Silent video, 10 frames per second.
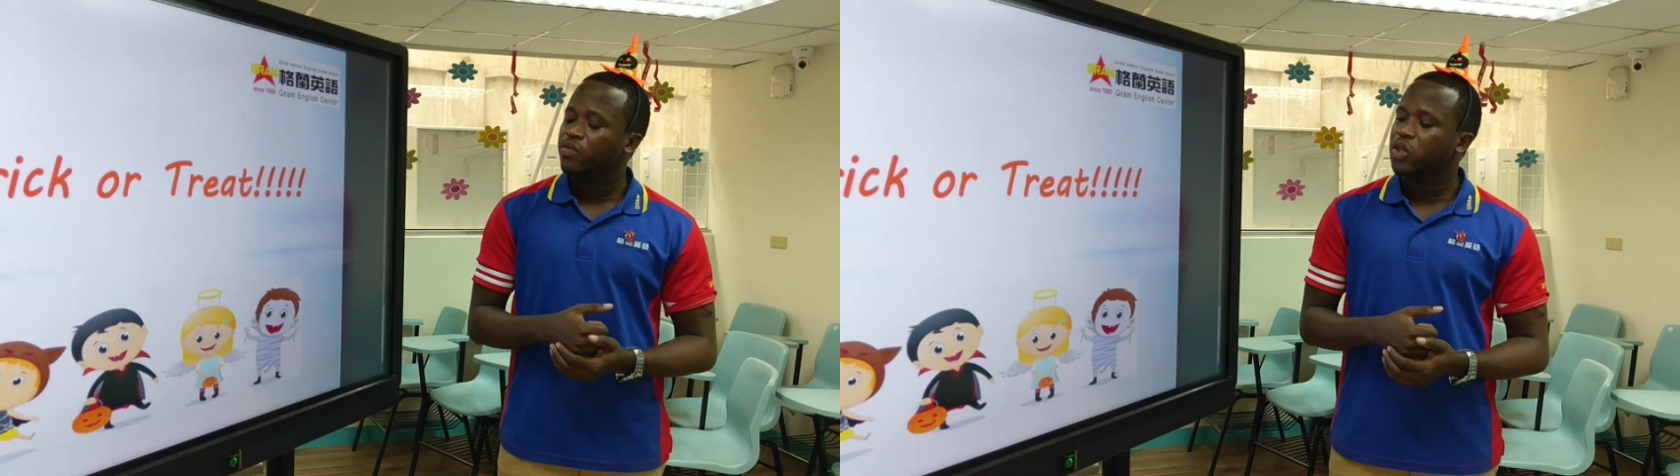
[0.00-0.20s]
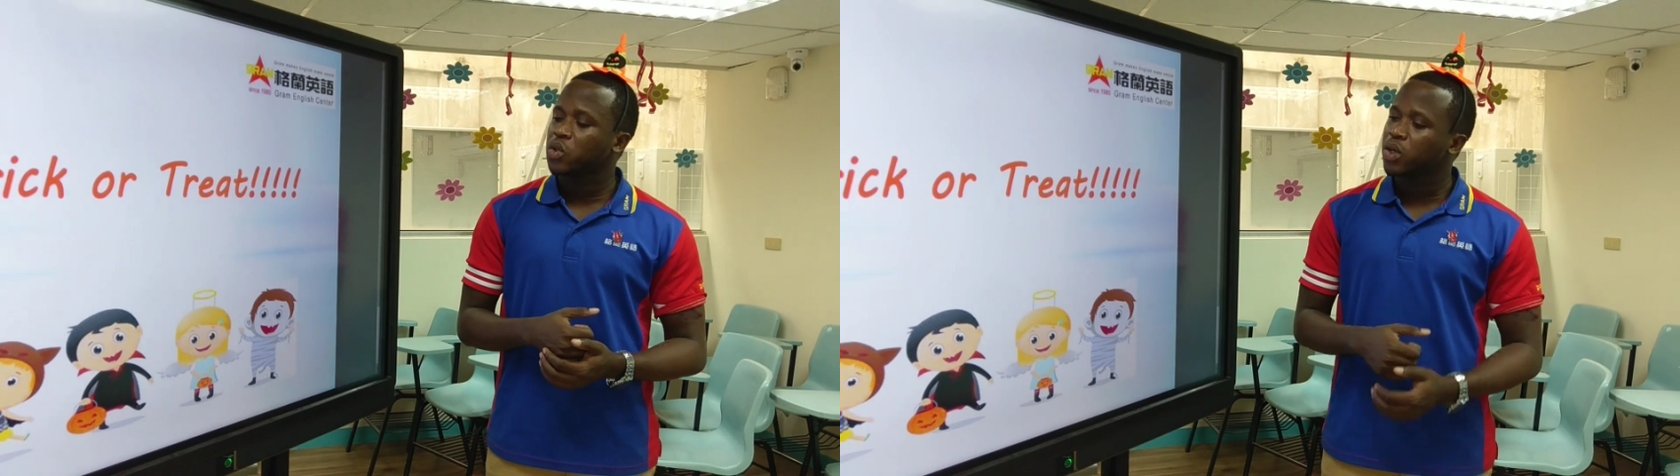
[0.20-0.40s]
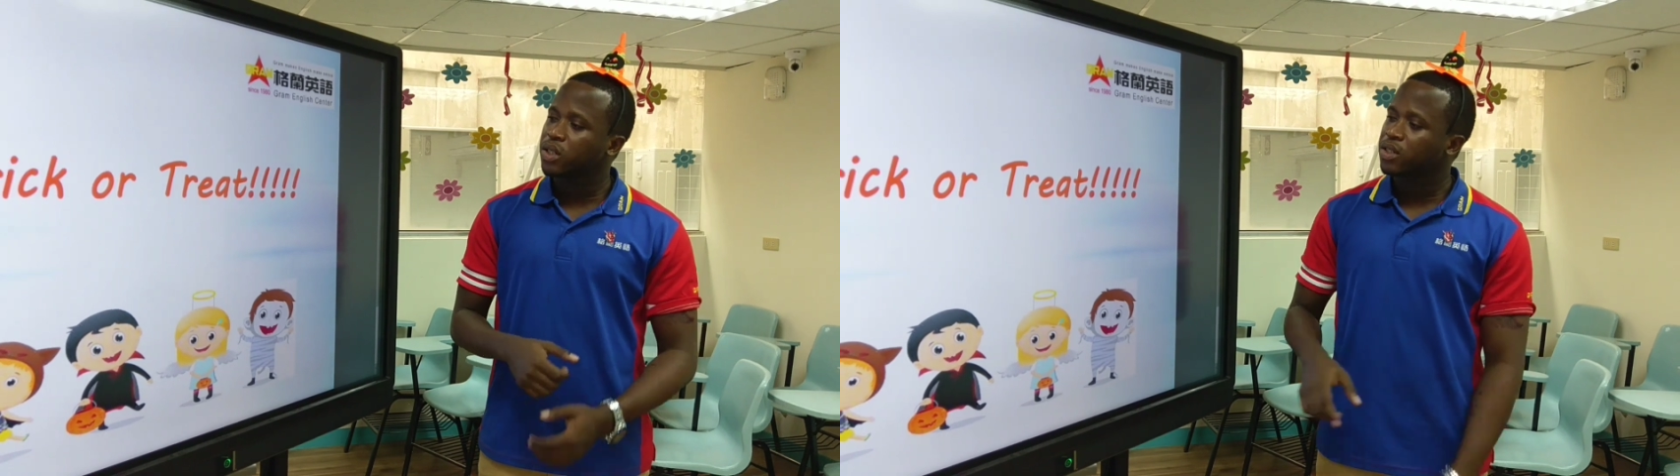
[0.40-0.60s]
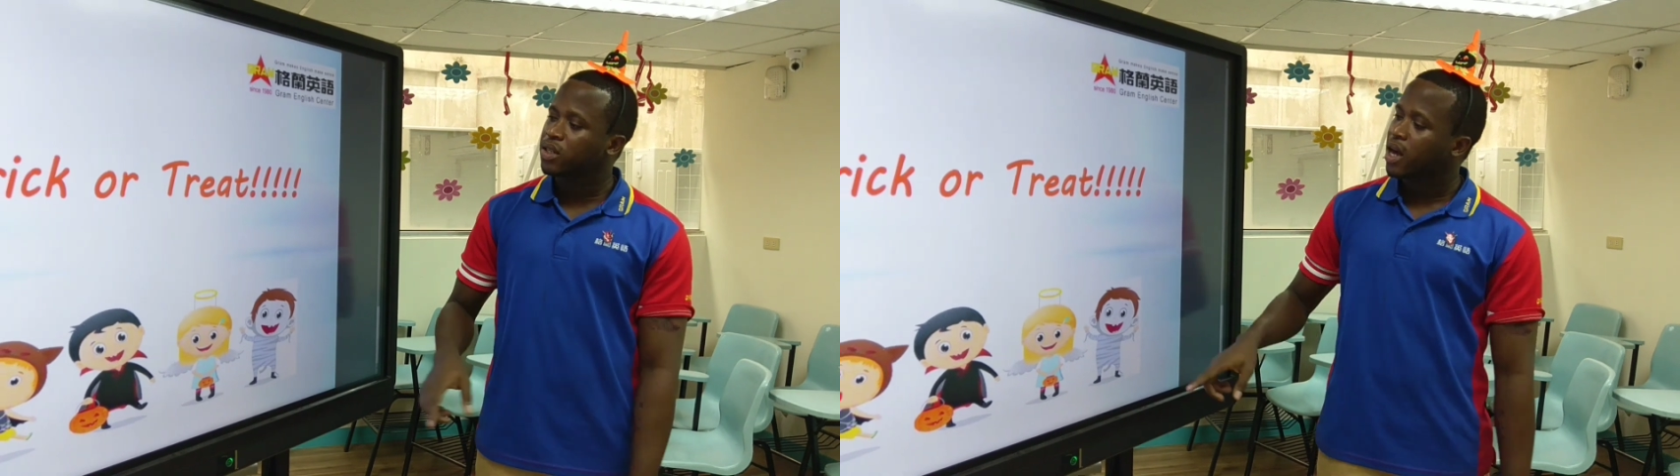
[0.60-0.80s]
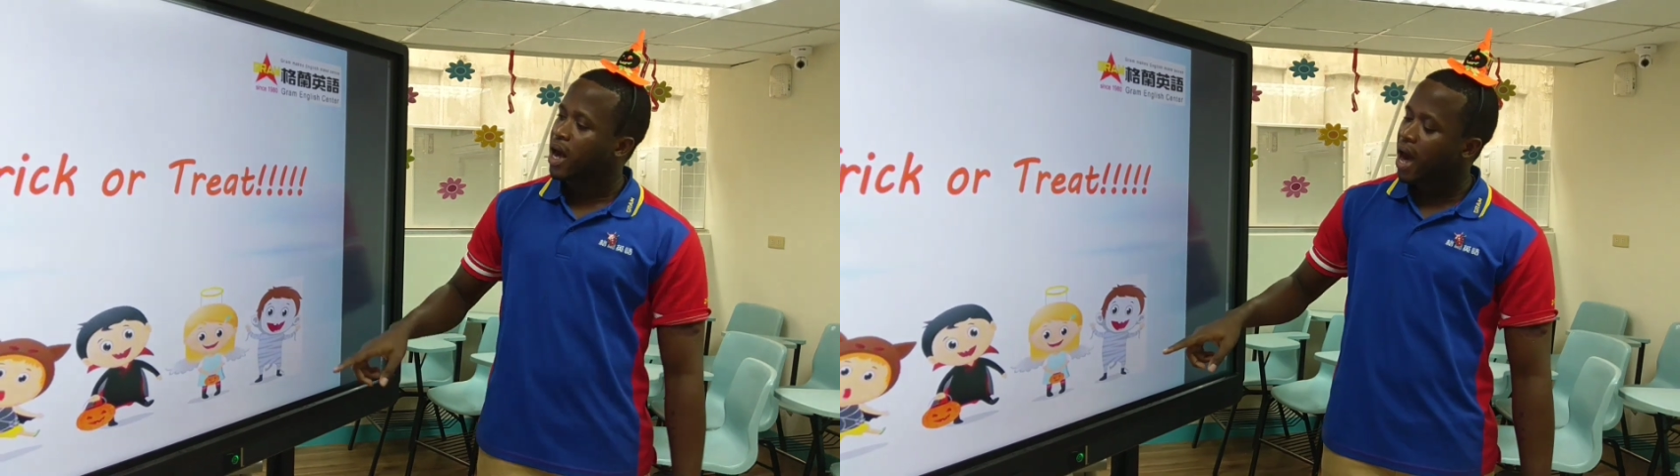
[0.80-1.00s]
for sweets
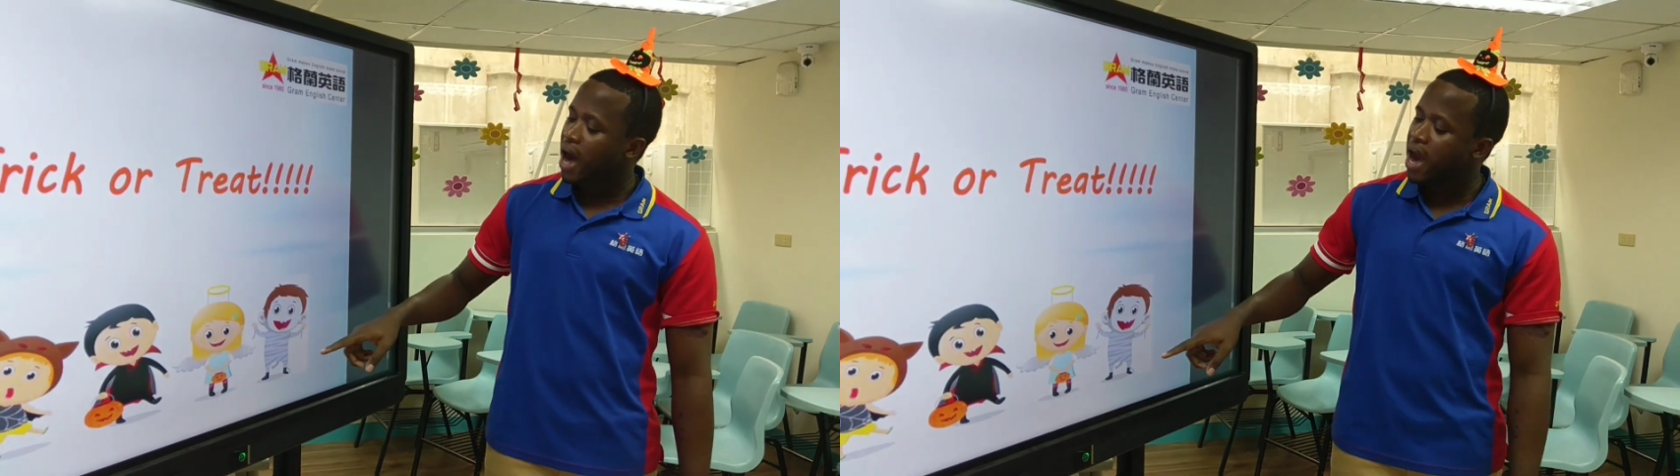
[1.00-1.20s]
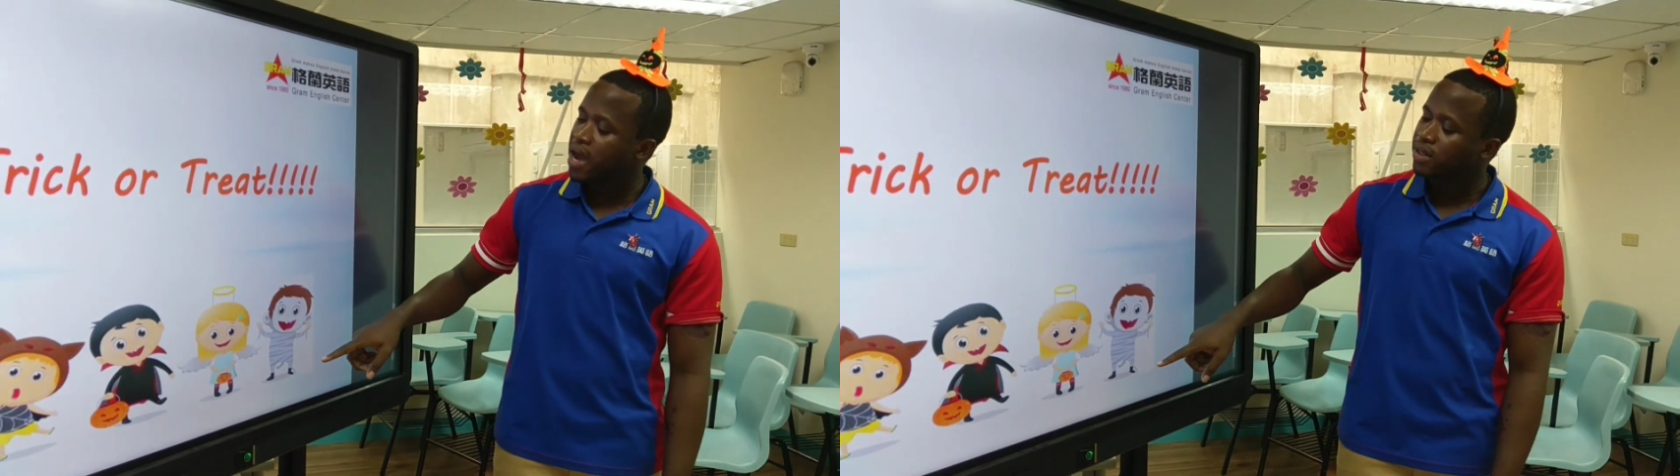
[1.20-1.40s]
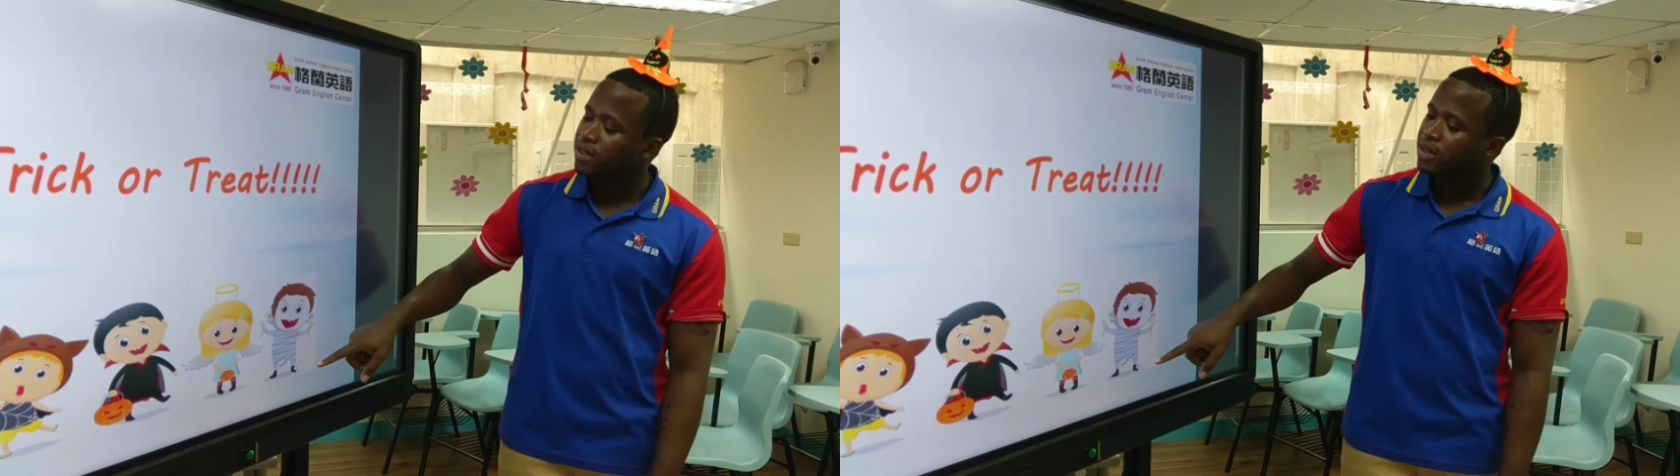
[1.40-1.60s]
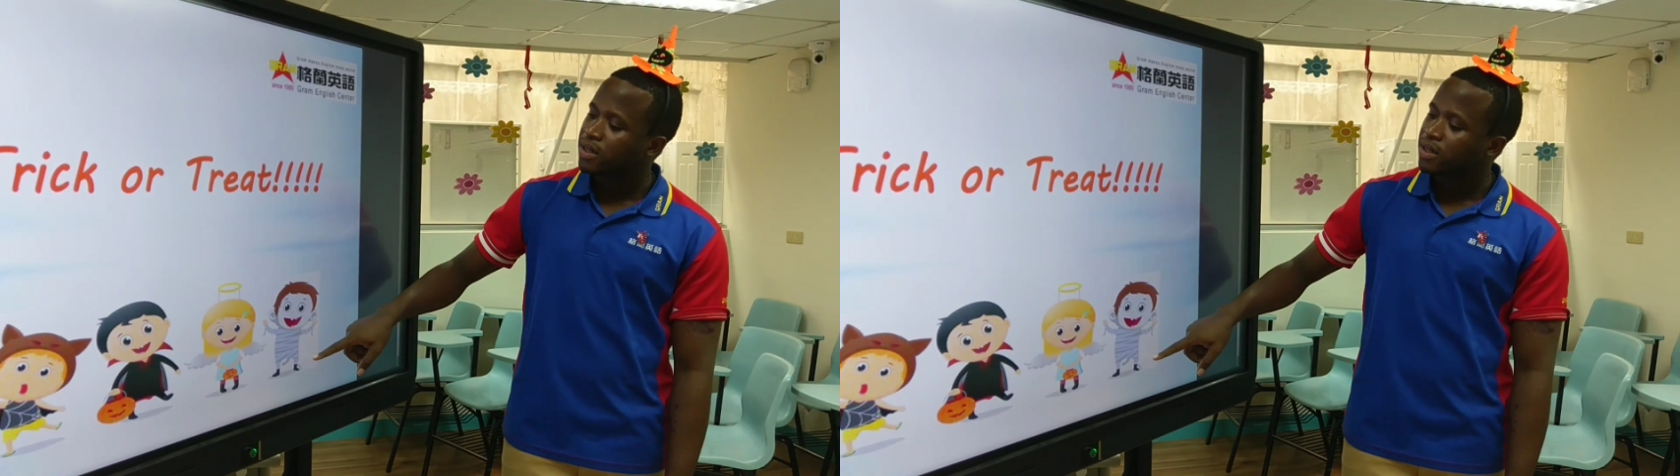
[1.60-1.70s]
and